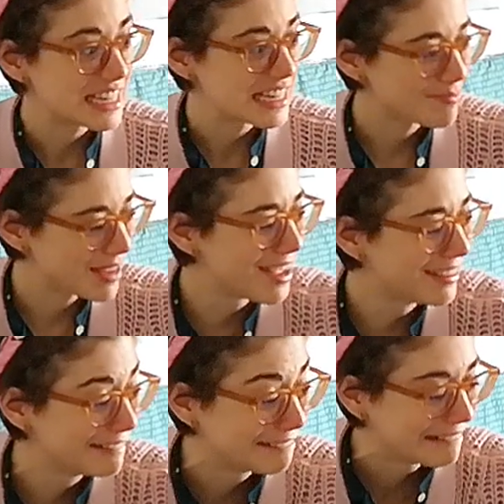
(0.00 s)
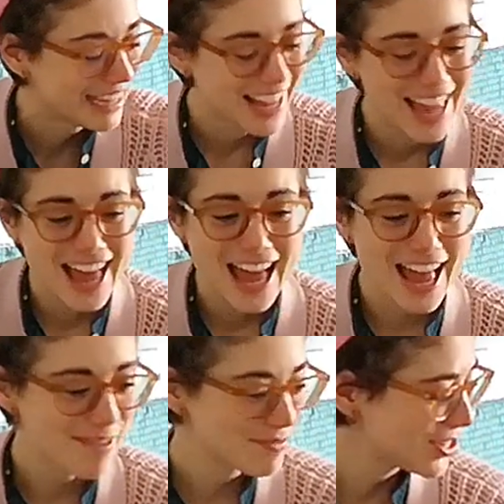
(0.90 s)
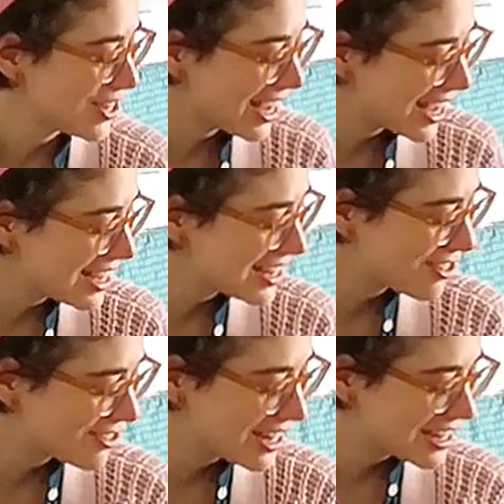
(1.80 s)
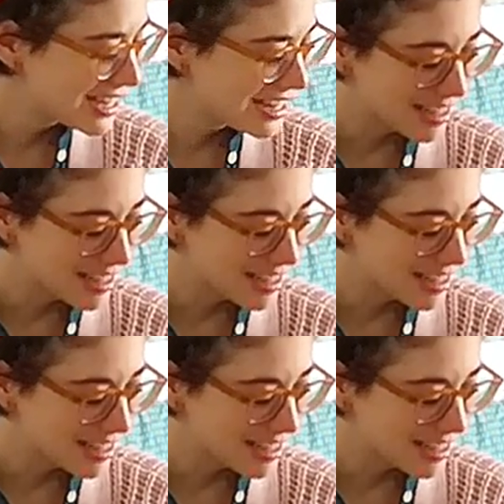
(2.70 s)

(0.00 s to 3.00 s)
So yeah guys, so that's it.